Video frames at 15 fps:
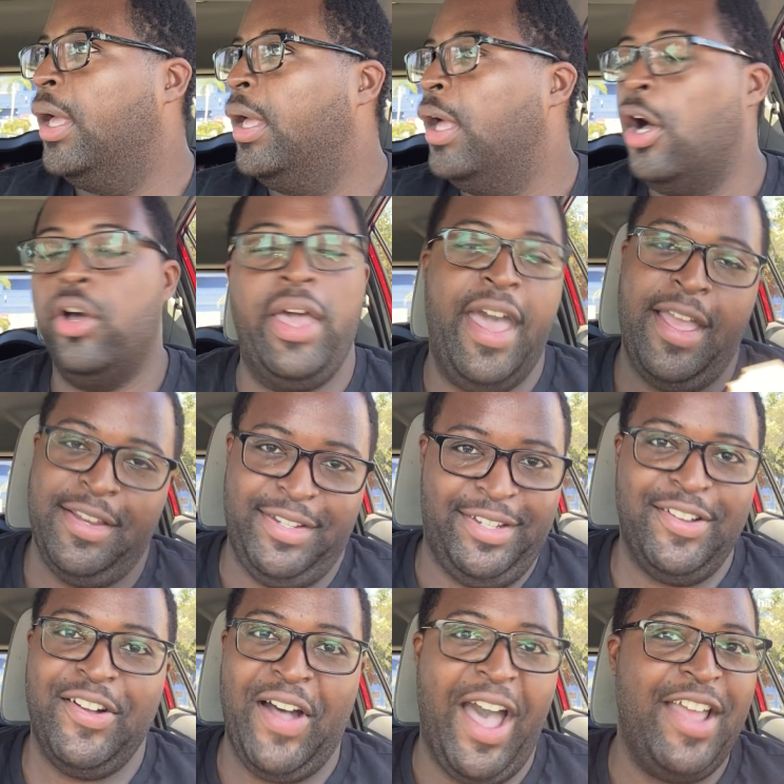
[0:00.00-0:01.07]
Okay,
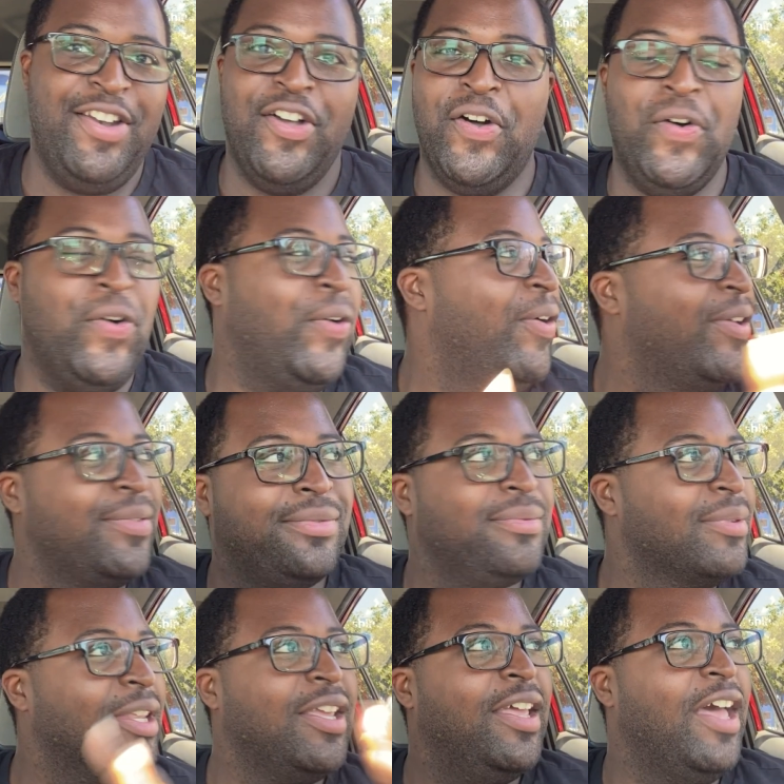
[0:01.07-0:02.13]
so I know
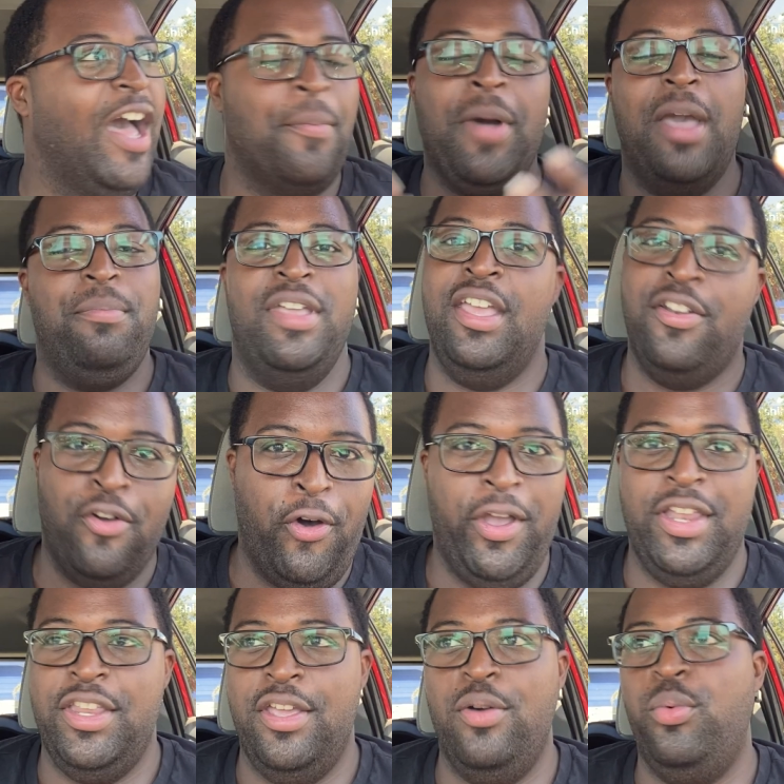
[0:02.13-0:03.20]
I might be
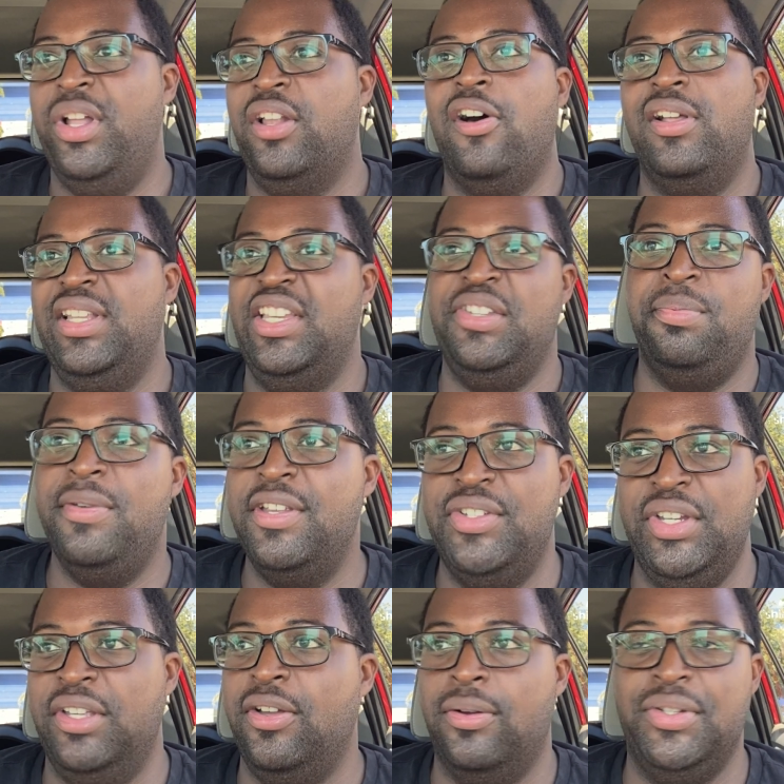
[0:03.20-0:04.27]
annoying you with all these
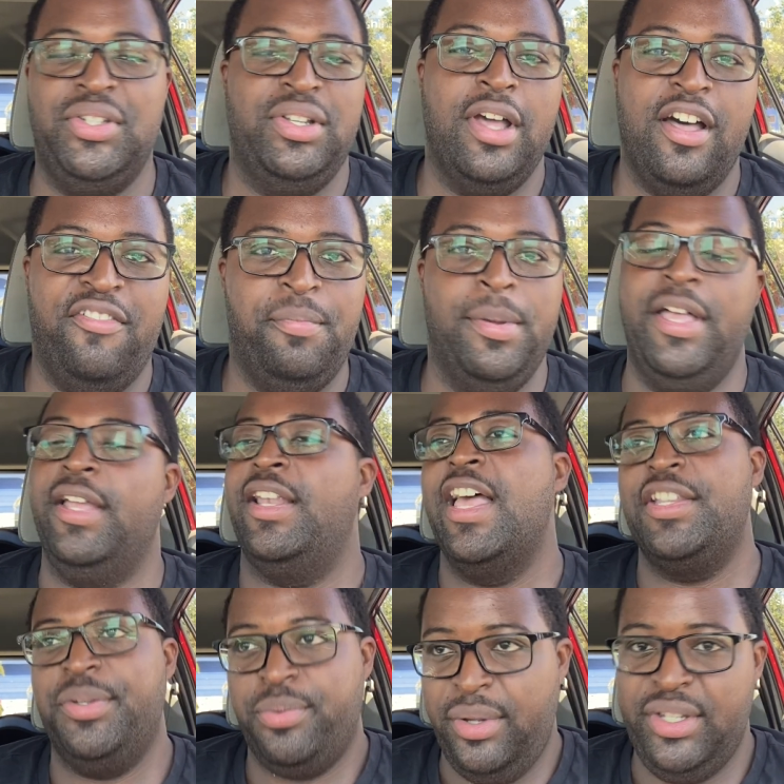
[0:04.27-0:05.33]
musical stuff, but
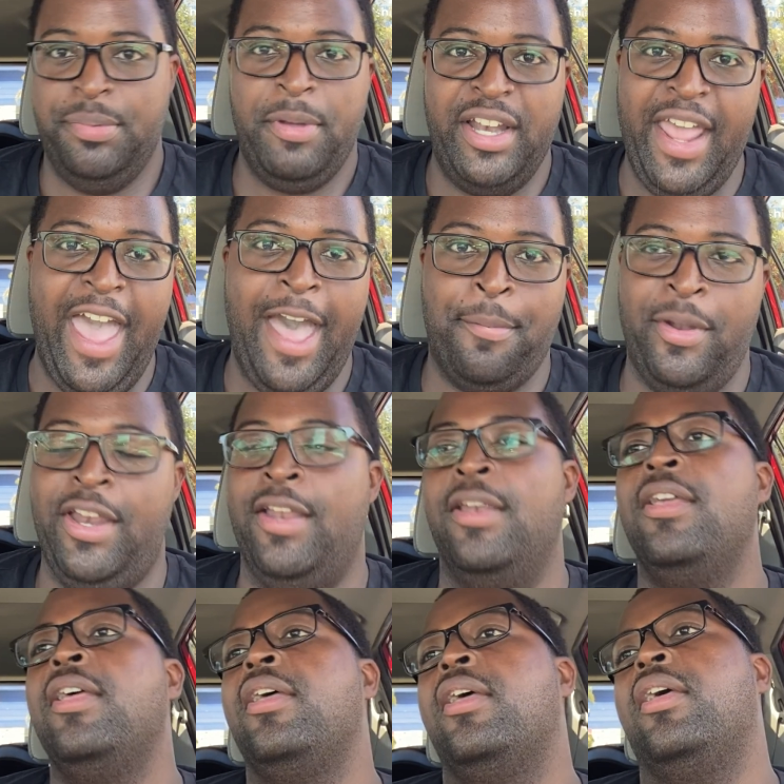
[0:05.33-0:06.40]
that's what's been happening.
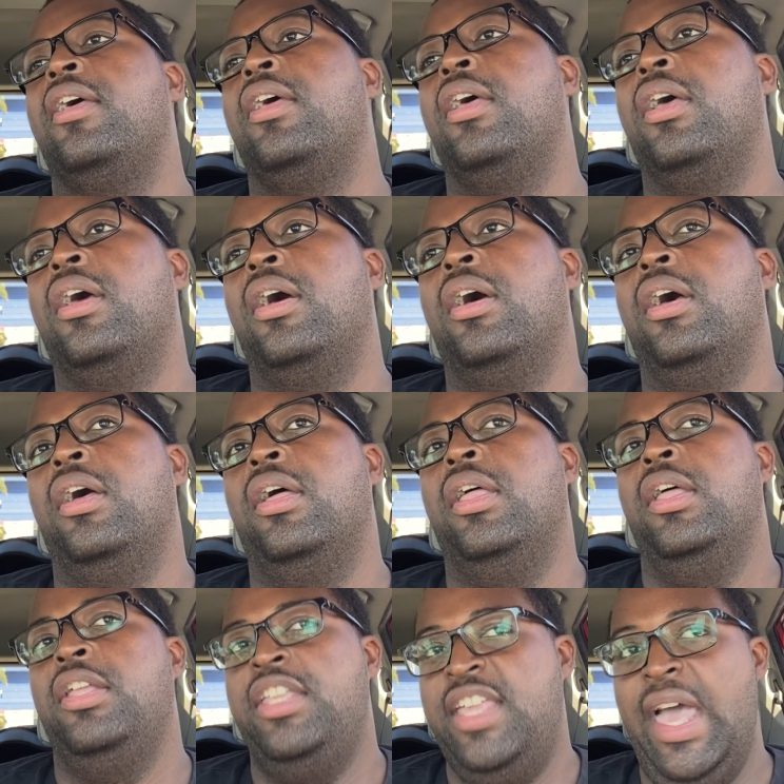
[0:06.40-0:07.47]

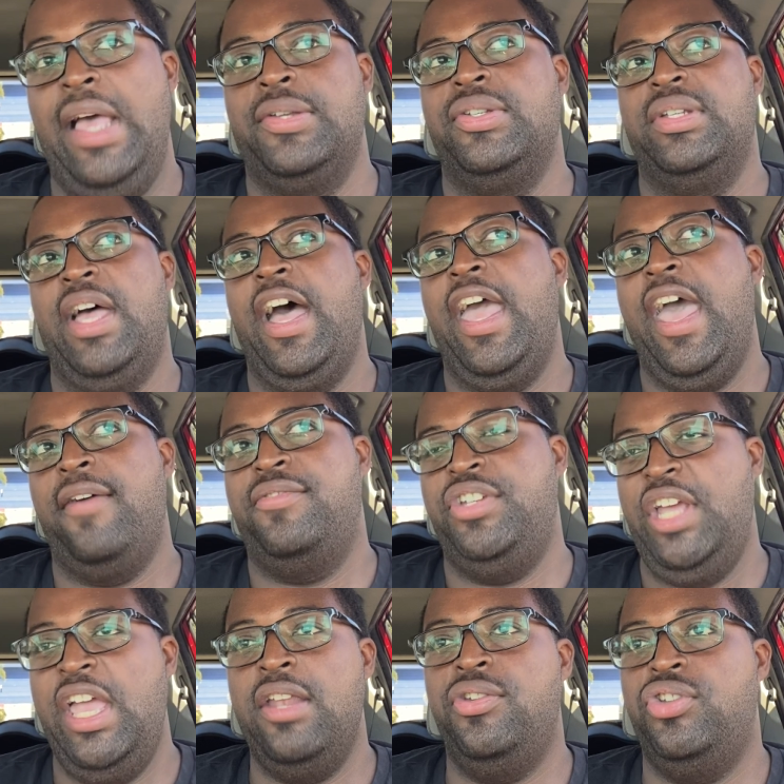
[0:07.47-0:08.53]
Yes, I have
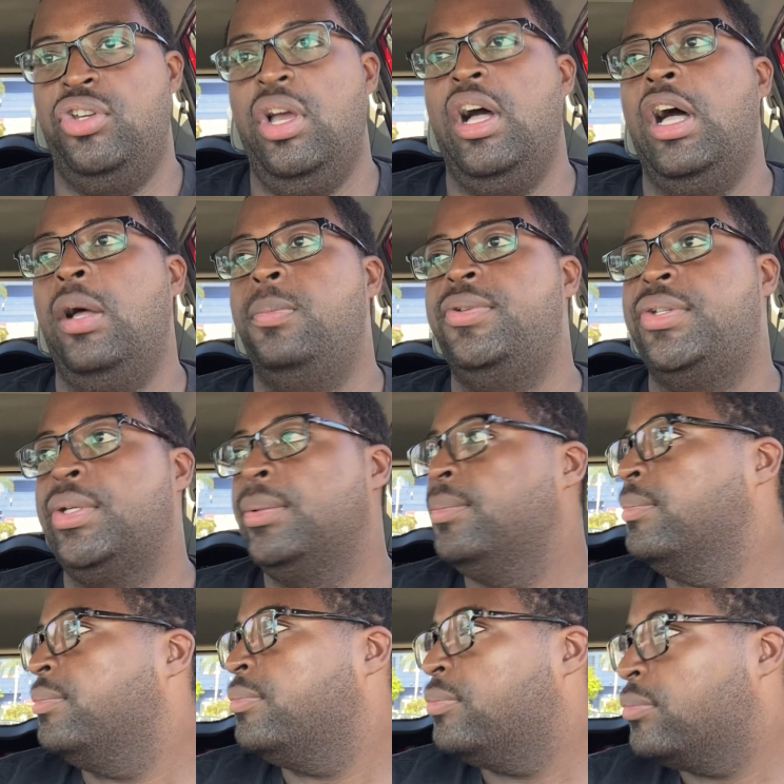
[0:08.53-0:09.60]
changed jobs,
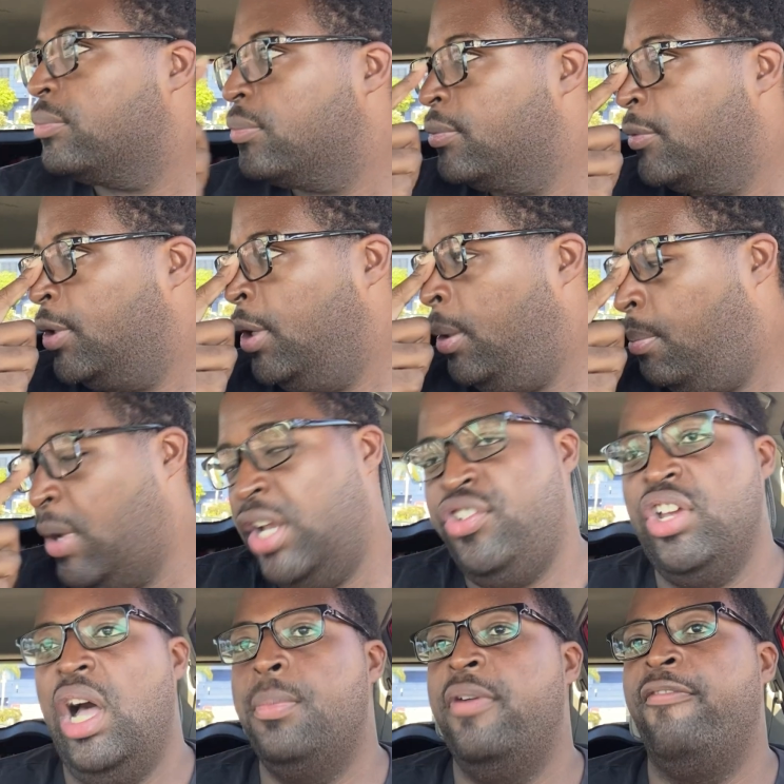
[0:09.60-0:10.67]
my
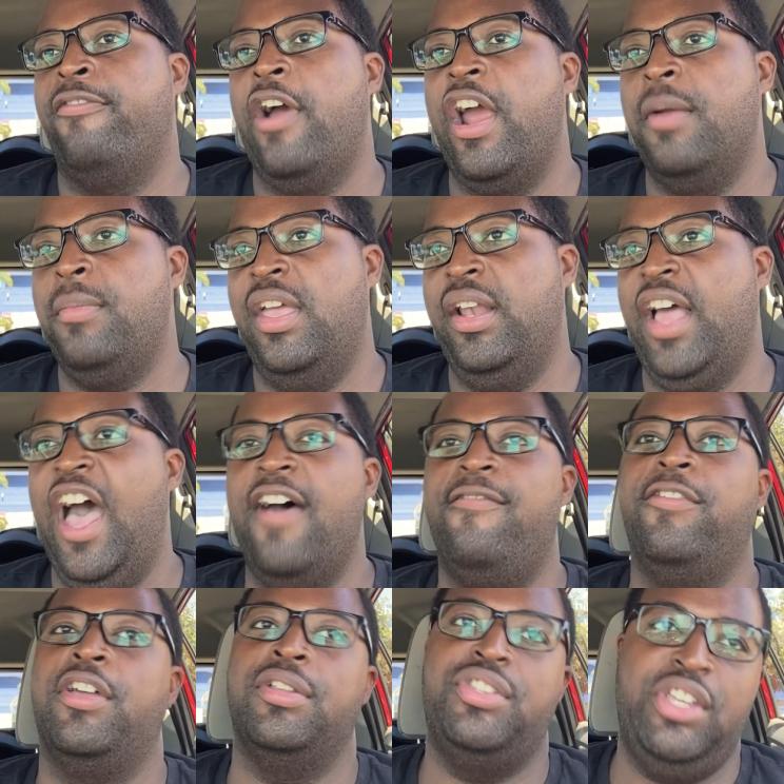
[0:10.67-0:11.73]
job environment. I've
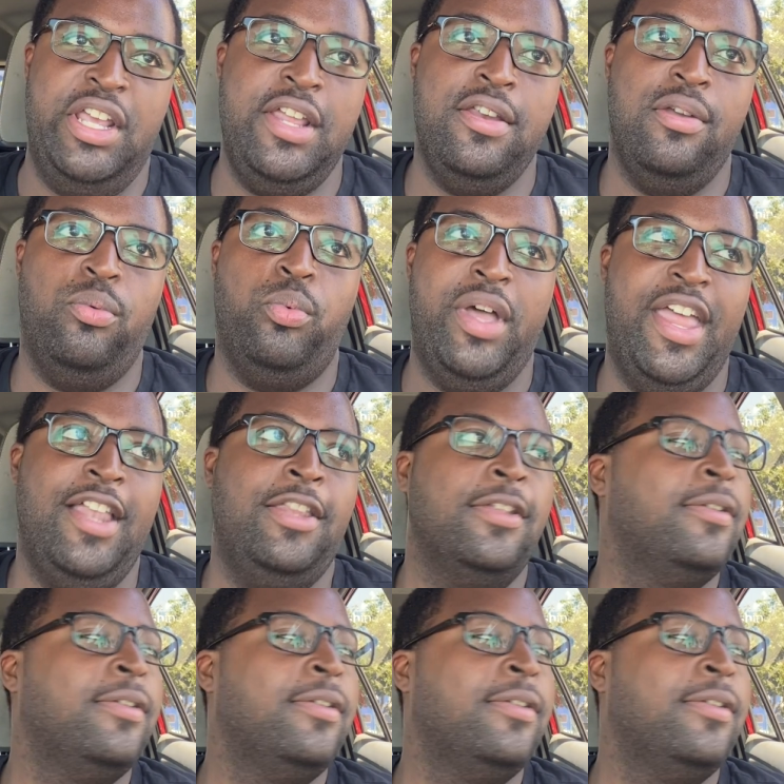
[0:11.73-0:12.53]
continued with